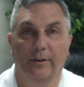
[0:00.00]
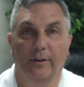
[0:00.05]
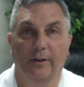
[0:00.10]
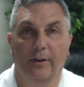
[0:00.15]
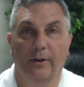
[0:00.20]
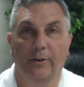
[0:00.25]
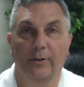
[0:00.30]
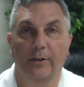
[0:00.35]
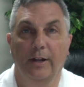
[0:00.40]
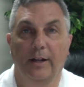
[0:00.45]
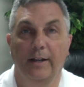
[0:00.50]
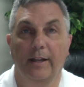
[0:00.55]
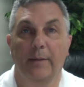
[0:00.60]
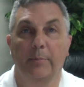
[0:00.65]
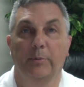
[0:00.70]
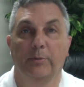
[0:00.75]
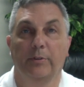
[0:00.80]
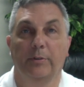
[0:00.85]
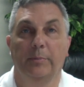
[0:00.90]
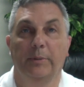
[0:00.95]
are not
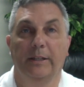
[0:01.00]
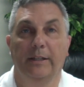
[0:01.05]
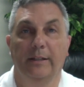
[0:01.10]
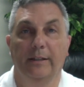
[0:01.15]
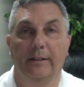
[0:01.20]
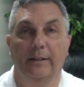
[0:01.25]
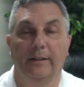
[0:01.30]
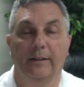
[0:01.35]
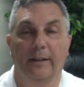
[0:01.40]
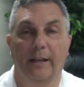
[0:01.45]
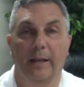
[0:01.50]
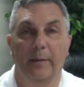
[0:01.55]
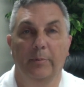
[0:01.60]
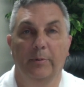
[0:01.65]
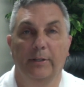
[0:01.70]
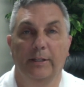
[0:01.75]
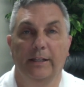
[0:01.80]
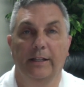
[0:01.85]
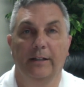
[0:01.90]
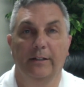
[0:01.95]
able to
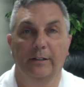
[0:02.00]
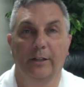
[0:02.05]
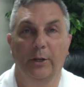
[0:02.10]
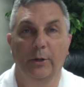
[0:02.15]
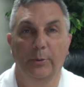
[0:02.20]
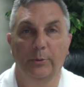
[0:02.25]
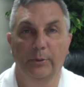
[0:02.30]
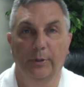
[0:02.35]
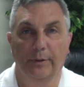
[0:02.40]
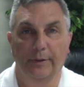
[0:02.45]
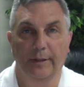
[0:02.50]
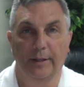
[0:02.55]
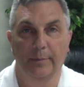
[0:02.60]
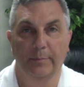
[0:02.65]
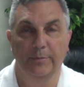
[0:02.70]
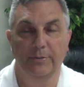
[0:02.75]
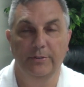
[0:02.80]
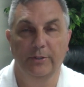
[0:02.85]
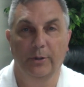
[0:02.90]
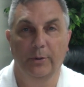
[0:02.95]
get a loan on them.
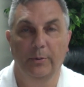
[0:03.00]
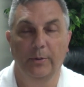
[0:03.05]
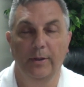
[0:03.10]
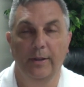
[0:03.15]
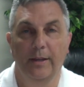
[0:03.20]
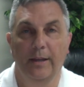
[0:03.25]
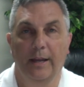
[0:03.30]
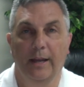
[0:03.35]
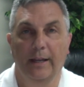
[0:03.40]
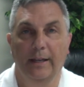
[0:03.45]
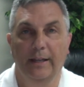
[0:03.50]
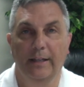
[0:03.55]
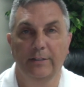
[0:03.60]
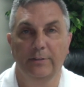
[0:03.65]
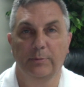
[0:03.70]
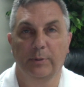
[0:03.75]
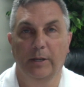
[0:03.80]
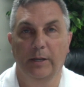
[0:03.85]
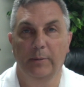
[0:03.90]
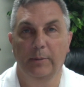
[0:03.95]
So I guess
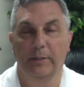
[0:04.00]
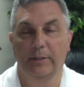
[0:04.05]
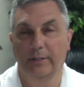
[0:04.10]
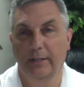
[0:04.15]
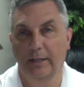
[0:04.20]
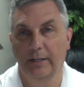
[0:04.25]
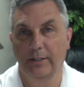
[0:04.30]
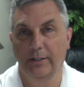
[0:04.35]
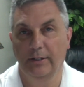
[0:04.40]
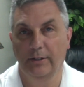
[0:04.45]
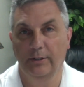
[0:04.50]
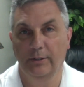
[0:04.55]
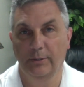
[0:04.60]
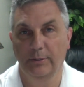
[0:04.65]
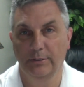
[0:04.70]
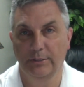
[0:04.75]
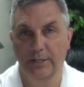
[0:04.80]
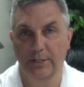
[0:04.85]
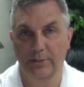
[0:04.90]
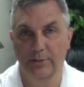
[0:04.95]
what I would tell you to do
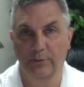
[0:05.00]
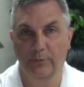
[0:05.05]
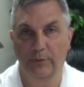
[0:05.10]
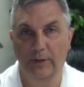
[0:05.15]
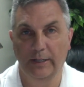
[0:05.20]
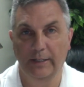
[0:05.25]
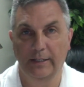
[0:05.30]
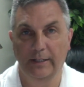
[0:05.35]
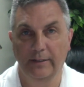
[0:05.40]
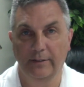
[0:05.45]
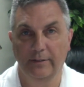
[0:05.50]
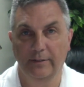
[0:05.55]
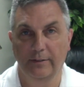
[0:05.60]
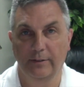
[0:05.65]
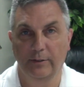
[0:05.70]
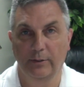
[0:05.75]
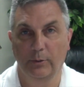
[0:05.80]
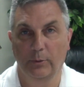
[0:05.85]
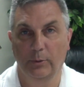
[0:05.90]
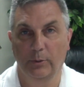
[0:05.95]
is get your finances
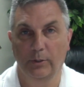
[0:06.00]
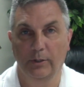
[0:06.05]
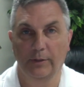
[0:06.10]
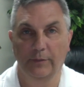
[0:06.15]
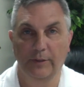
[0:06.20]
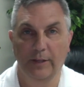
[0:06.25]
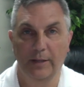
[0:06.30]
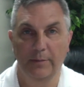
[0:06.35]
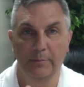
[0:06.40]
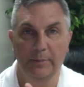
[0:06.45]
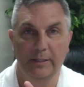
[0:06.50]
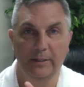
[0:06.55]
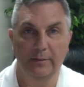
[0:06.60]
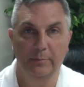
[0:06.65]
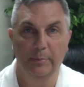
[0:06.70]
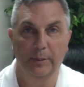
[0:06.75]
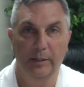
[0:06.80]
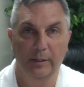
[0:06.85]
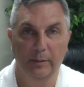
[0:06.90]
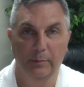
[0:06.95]
in order. If that means
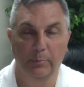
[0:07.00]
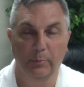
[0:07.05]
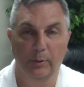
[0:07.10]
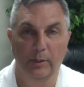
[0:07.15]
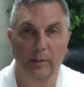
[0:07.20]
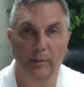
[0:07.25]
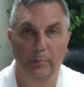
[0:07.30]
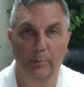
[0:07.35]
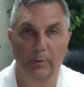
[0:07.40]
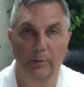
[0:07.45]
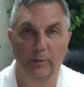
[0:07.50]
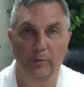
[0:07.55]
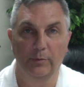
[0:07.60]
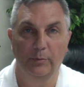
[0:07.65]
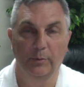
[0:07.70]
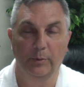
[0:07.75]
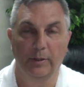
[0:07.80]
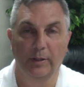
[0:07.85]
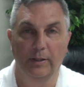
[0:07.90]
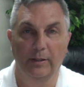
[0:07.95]
being pre-approved
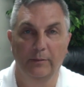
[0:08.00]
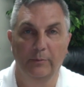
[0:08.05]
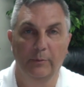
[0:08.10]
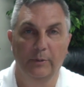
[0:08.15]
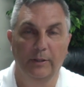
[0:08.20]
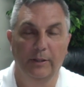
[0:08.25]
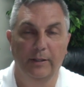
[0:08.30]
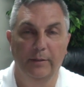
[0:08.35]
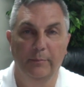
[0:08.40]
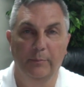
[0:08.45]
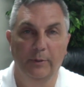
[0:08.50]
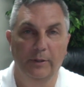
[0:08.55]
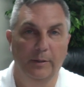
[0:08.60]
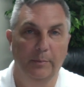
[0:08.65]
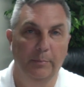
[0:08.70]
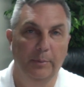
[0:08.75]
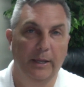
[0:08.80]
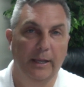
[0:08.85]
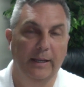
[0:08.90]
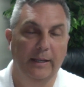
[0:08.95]
with
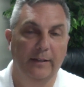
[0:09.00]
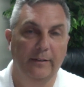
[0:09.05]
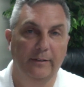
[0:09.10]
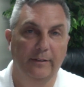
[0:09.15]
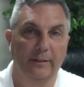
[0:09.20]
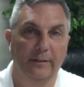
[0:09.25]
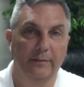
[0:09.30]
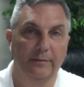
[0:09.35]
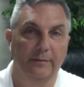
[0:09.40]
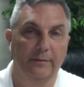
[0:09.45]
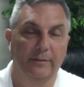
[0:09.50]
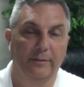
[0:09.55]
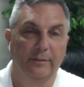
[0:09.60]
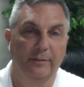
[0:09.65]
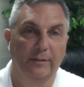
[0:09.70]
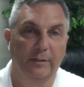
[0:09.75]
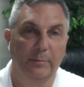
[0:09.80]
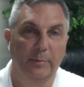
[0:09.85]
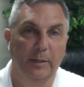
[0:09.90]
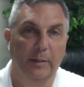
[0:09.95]
a bank
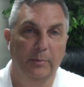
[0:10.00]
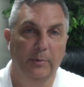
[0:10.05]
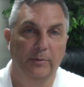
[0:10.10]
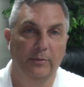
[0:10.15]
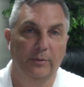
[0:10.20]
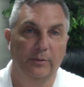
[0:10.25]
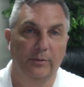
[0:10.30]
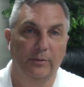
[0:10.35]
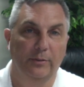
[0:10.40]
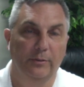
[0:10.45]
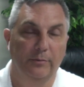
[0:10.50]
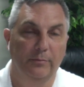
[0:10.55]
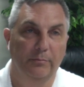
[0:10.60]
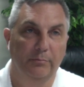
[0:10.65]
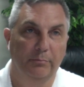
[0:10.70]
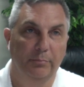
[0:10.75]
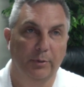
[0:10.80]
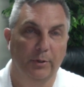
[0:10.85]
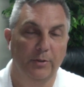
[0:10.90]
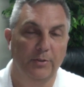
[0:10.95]
to be able to
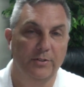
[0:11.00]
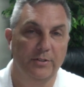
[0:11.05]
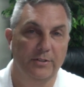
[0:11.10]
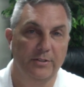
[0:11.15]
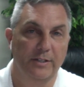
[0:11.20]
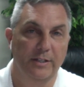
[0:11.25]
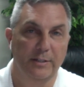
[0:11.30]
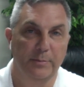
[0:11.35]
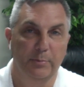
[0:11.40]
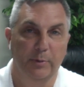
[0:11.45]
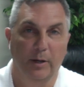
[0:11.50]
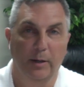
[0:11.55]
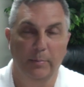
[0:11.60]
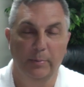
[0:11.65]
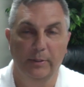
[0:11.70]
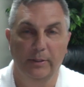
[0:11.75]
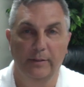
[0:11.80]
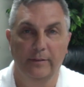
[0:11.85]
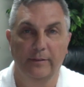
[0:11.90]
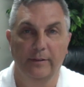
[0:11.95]
purchase these
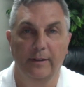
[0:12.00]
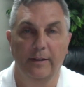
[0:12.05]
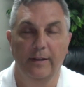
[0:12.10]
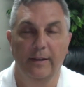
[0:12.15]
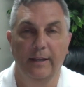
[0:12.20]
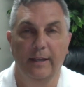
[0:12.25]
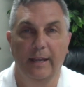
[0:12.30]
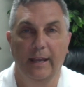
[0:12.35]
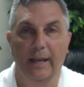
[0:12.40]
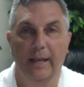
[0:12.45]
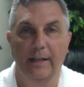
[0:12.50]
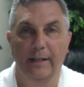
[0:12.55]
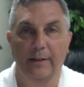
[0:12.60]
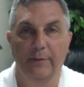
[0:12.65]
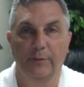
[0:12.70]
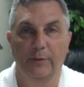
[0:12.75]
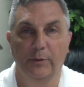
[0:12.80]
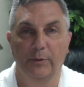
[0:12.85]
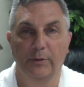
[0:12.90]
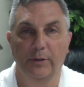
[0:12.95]
properties, and
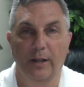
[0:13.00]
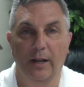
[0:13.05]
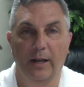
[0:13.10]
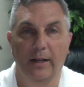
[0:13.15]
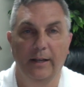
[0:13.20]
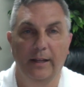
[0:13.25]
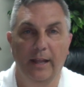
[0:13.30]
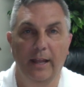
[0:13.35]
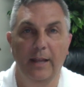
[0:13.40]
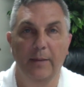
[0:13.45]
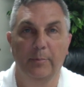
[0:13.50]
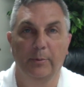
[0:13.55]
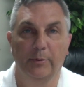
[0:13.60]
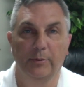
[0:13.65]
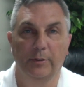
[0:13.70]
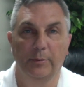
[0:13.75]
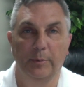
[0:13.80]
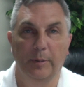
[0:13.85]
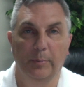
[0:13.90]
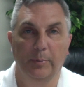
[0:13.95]
if they're not able
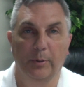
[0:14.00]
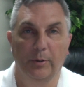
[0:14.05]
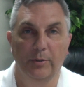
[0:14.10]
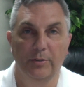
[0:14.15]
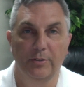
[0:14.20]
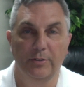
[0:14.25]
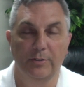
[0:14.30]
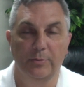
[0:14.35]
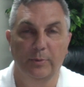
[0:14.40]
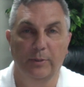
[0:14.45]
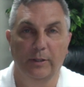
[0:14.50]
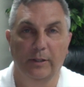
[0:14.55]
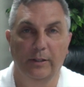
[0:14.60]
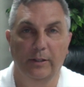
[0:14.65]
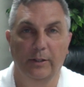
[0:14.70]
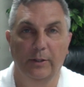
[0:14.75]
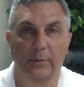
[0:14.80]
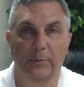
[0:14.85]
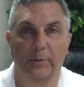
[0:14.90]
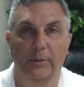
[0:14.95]
to be purchased with a
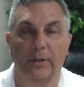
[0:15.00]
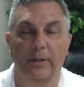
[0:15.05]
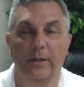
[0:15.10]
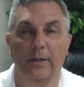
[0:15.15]
loan,